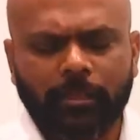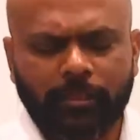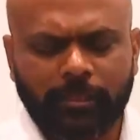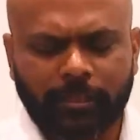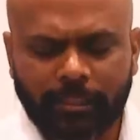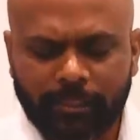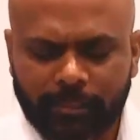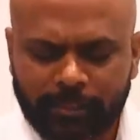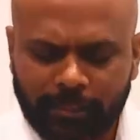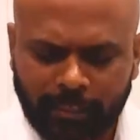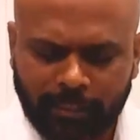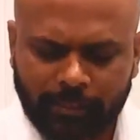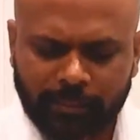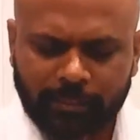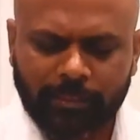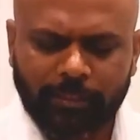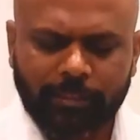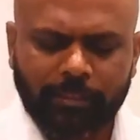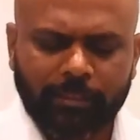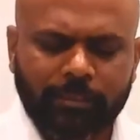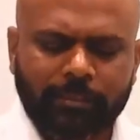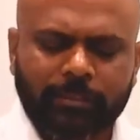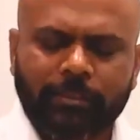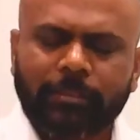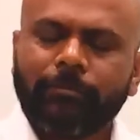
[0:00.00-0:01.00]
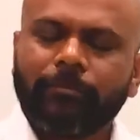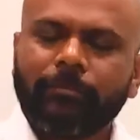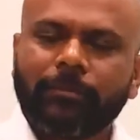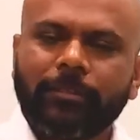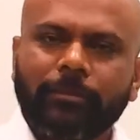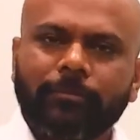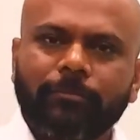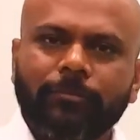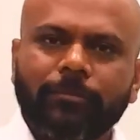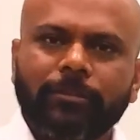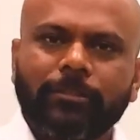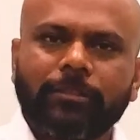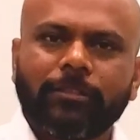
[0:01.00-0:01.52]
These are the
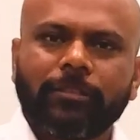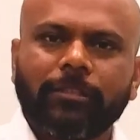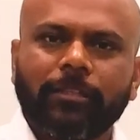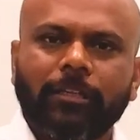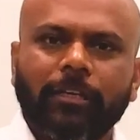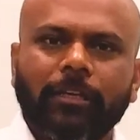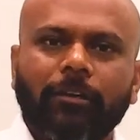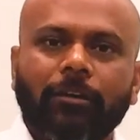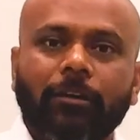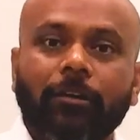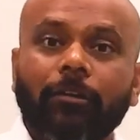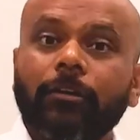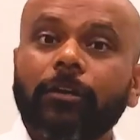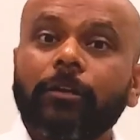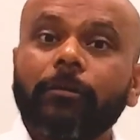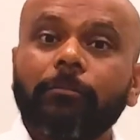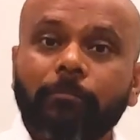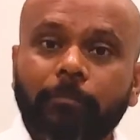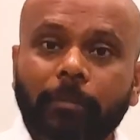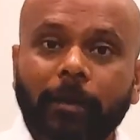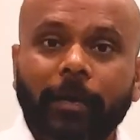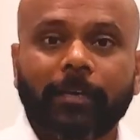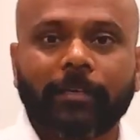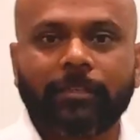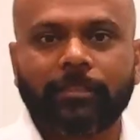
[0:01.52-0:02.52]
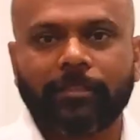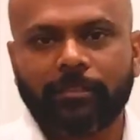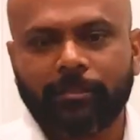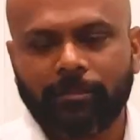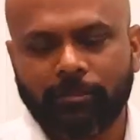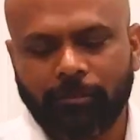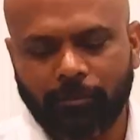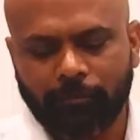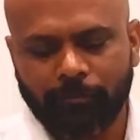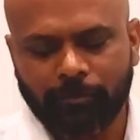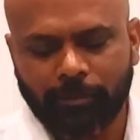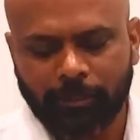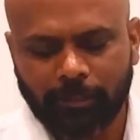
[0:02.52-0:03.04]
symptoms or impacts
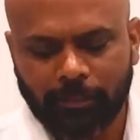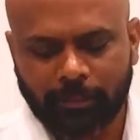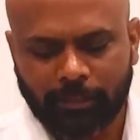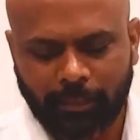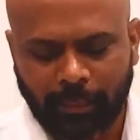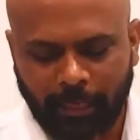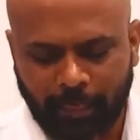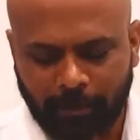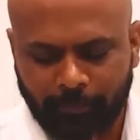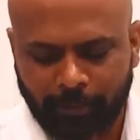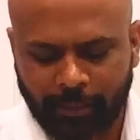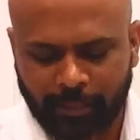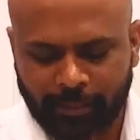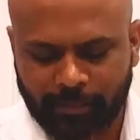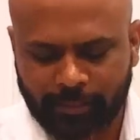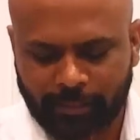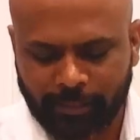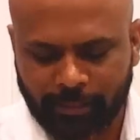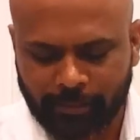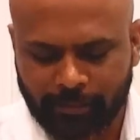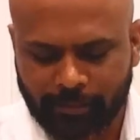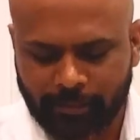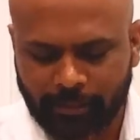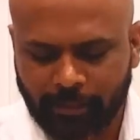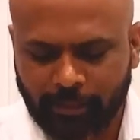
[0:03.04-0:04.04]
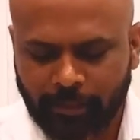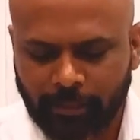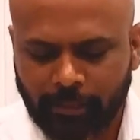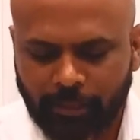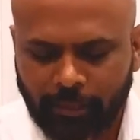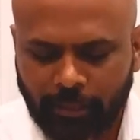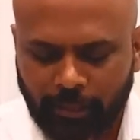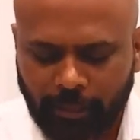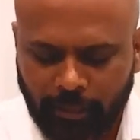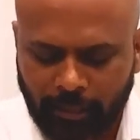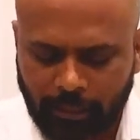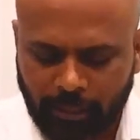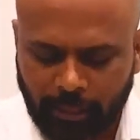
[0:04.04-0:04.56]
of the climate change.
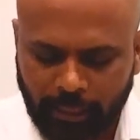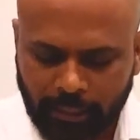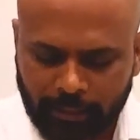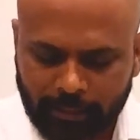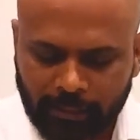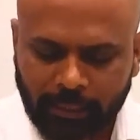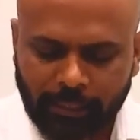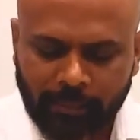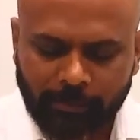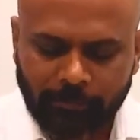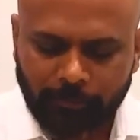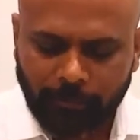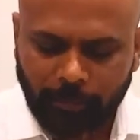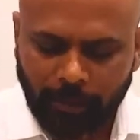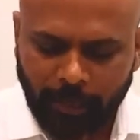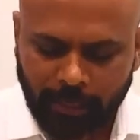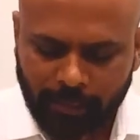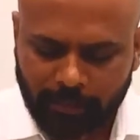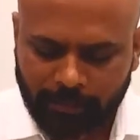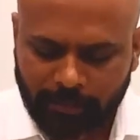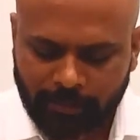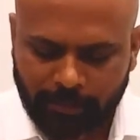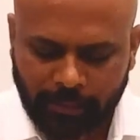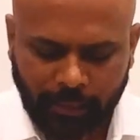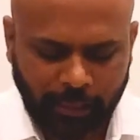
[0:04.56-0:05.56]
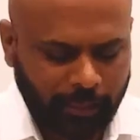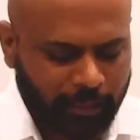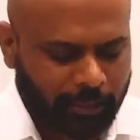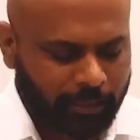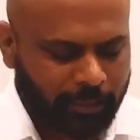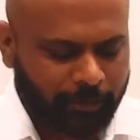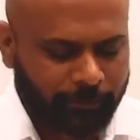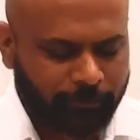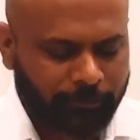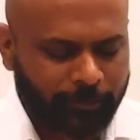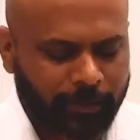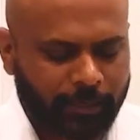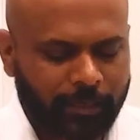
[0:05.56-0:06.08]
Other impacts are
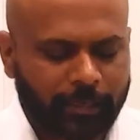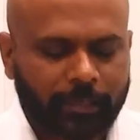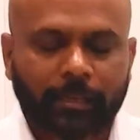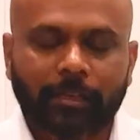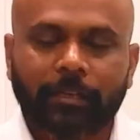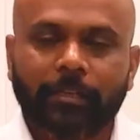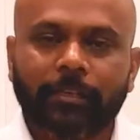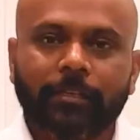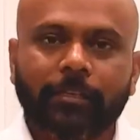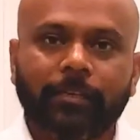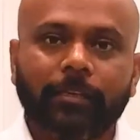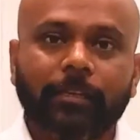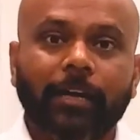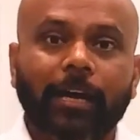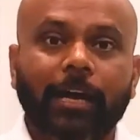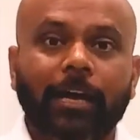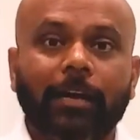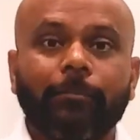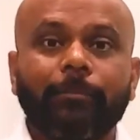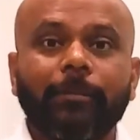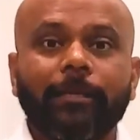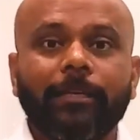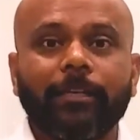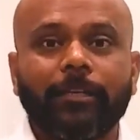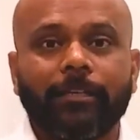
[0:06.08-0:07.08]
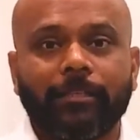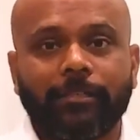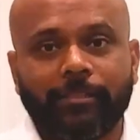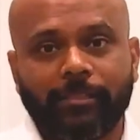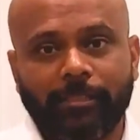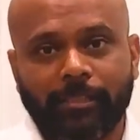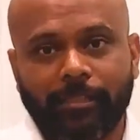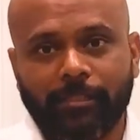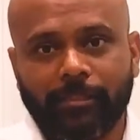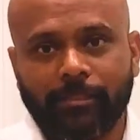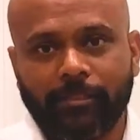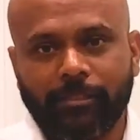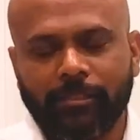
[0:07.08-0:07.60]
definitely habitat
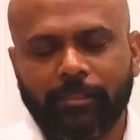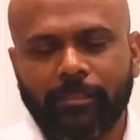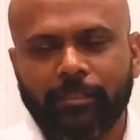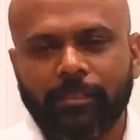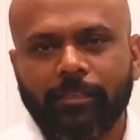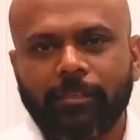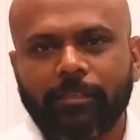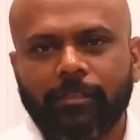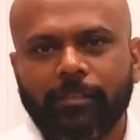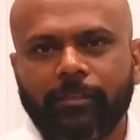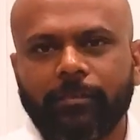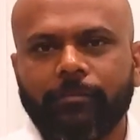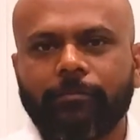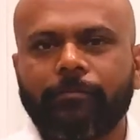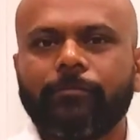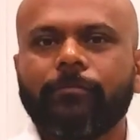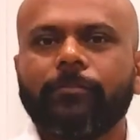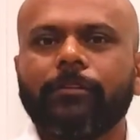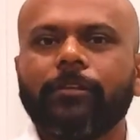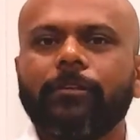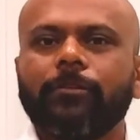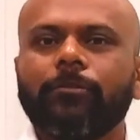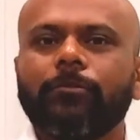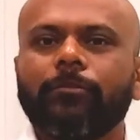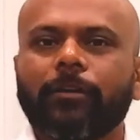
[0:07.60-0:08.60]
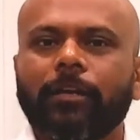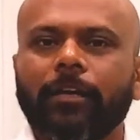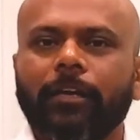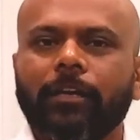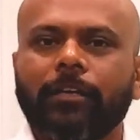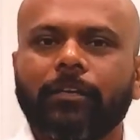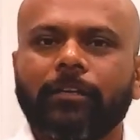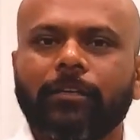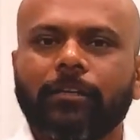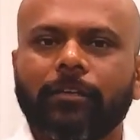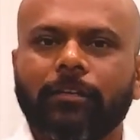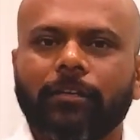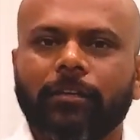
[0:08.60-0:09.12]
change. If we look
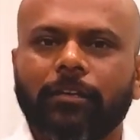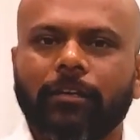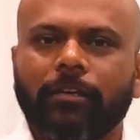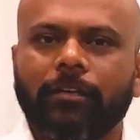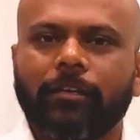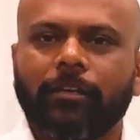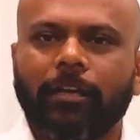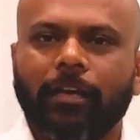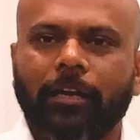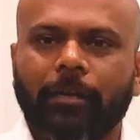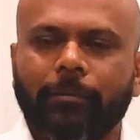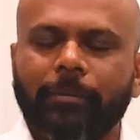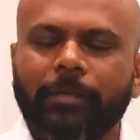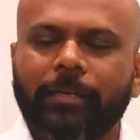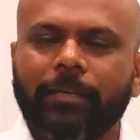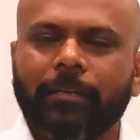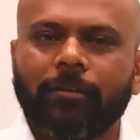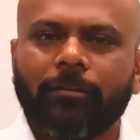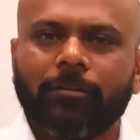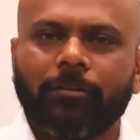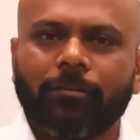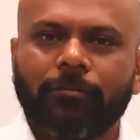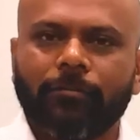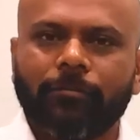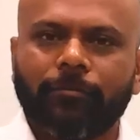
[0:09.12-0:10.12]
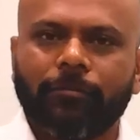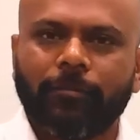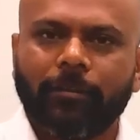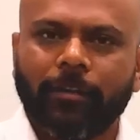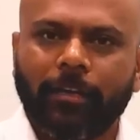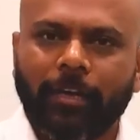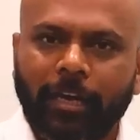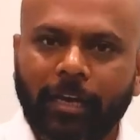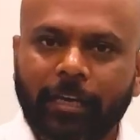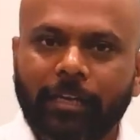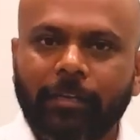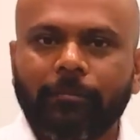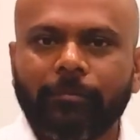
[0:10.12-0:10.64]
at habitat of
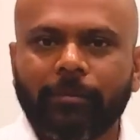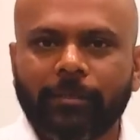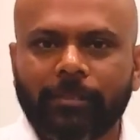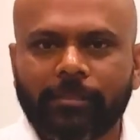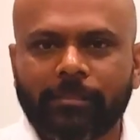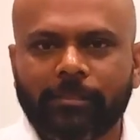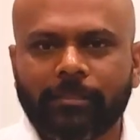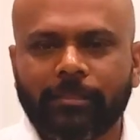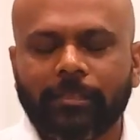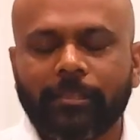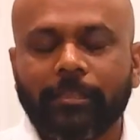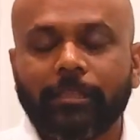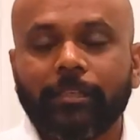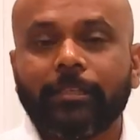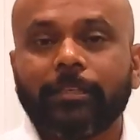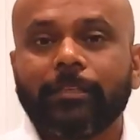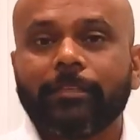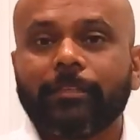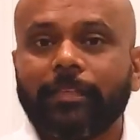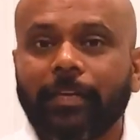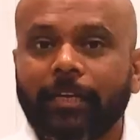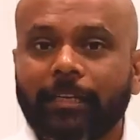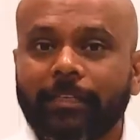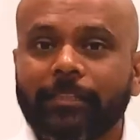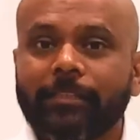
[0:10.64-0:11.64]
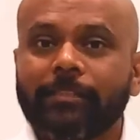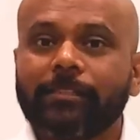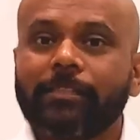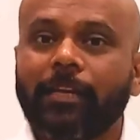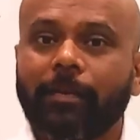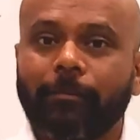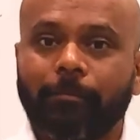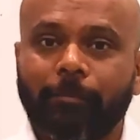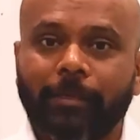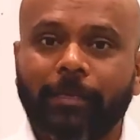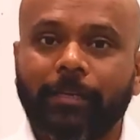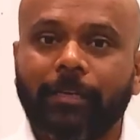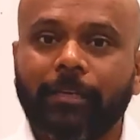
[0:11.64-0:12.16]
animals, that is
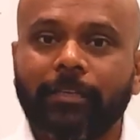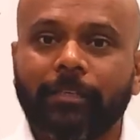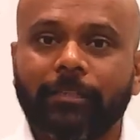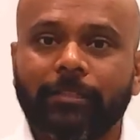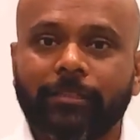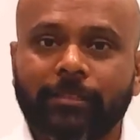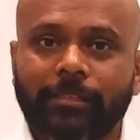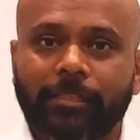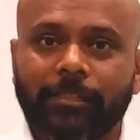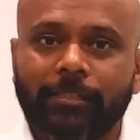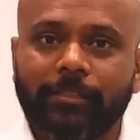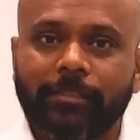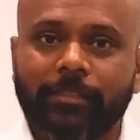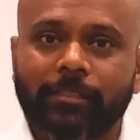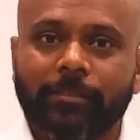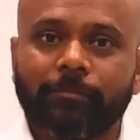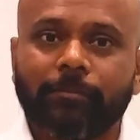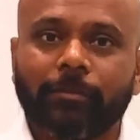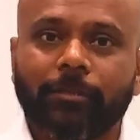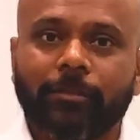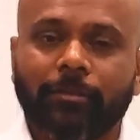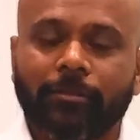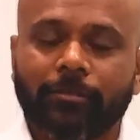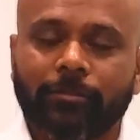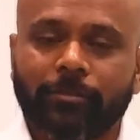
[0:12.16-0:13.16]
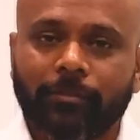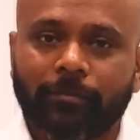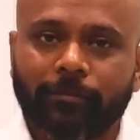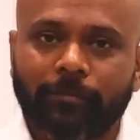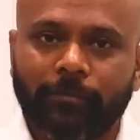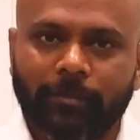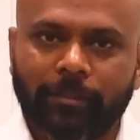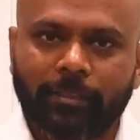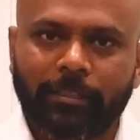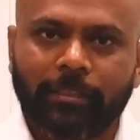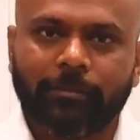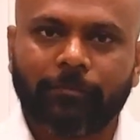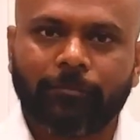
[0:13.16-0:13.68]
rapidly changing because
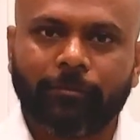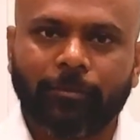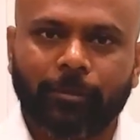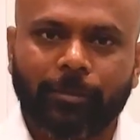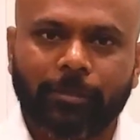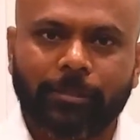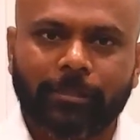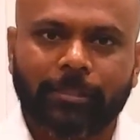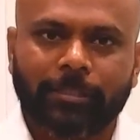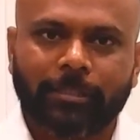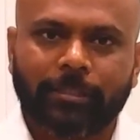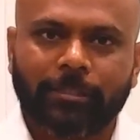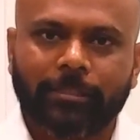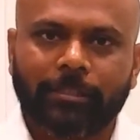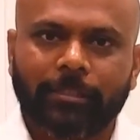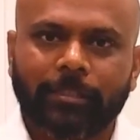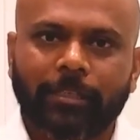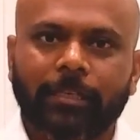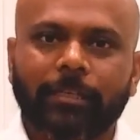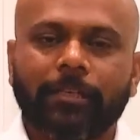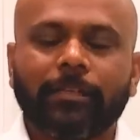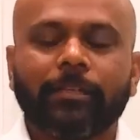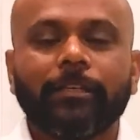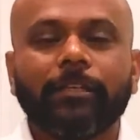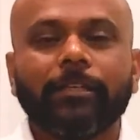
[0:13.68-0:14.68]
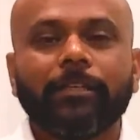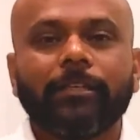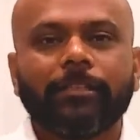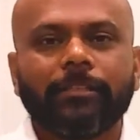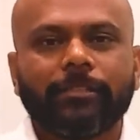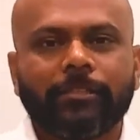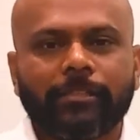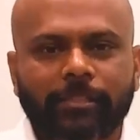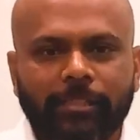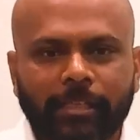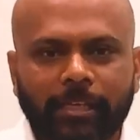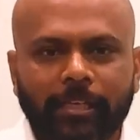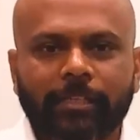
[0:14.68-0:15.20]
of deforestation and
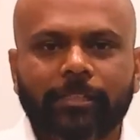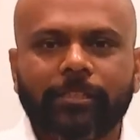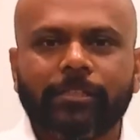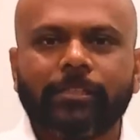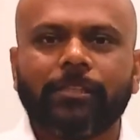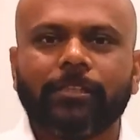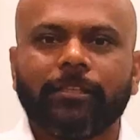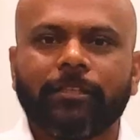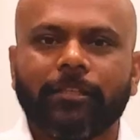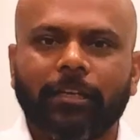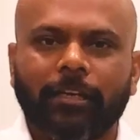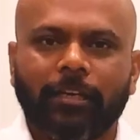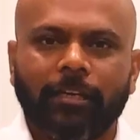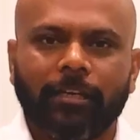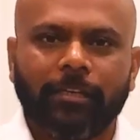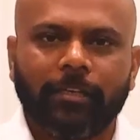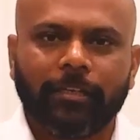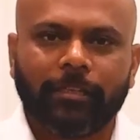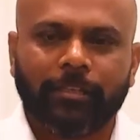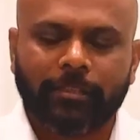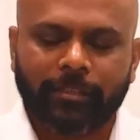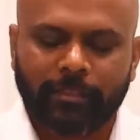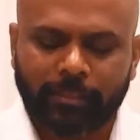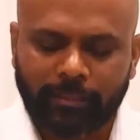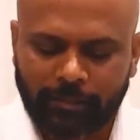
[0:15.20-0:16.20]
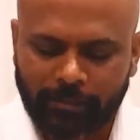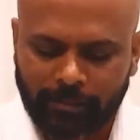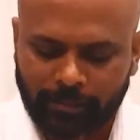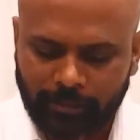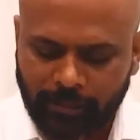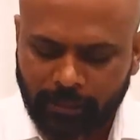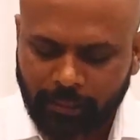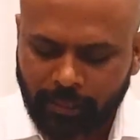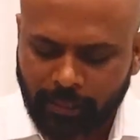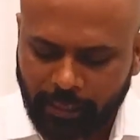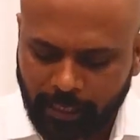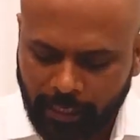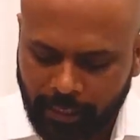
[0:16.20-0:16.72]
change in
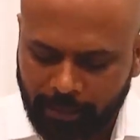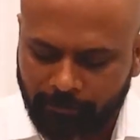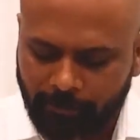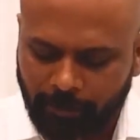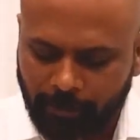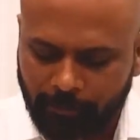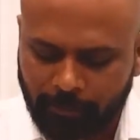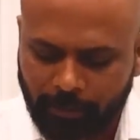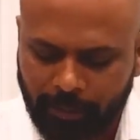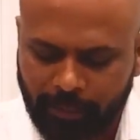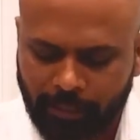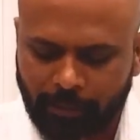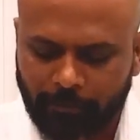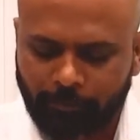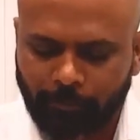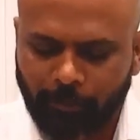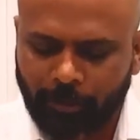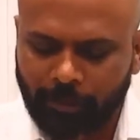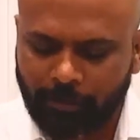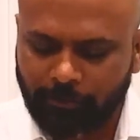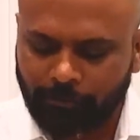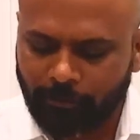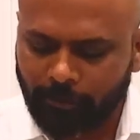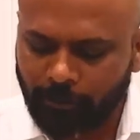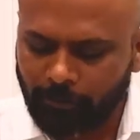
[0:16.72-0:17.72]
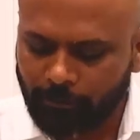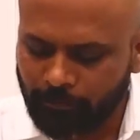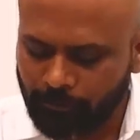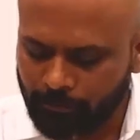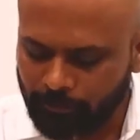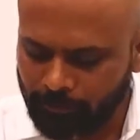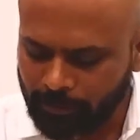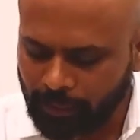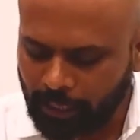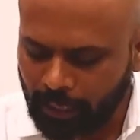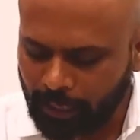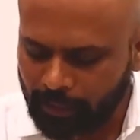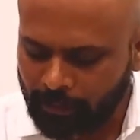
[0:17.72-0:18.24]
the environment. Apart
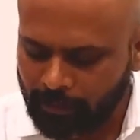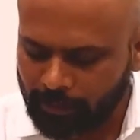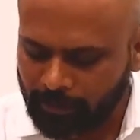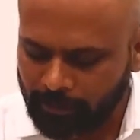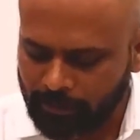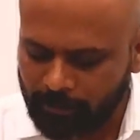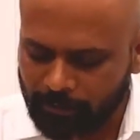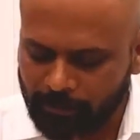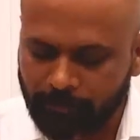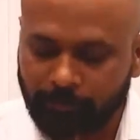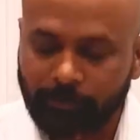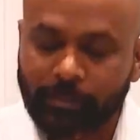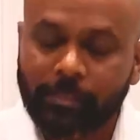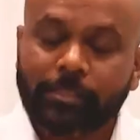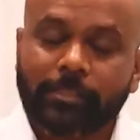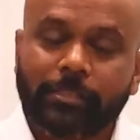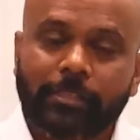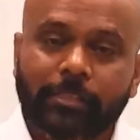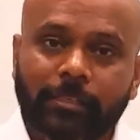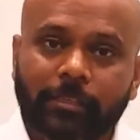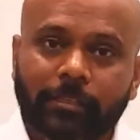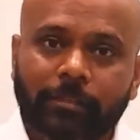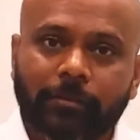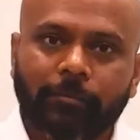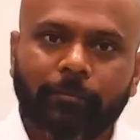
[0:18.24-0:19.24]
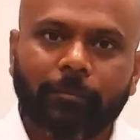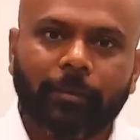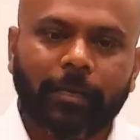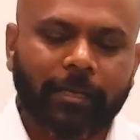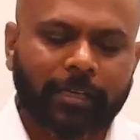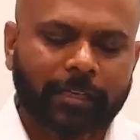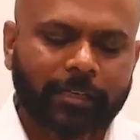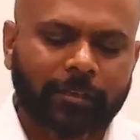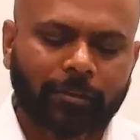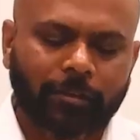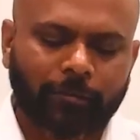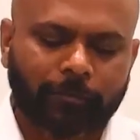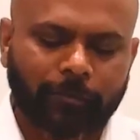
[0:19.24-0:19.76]
from that, we see
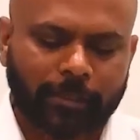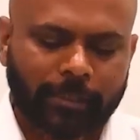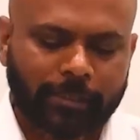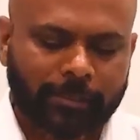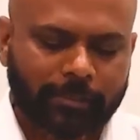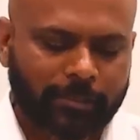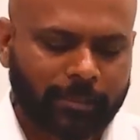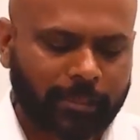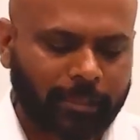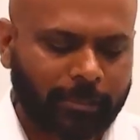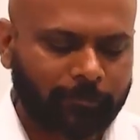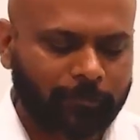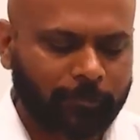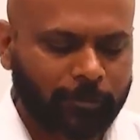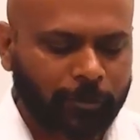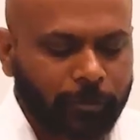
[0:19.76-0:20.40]
melting of ice caps.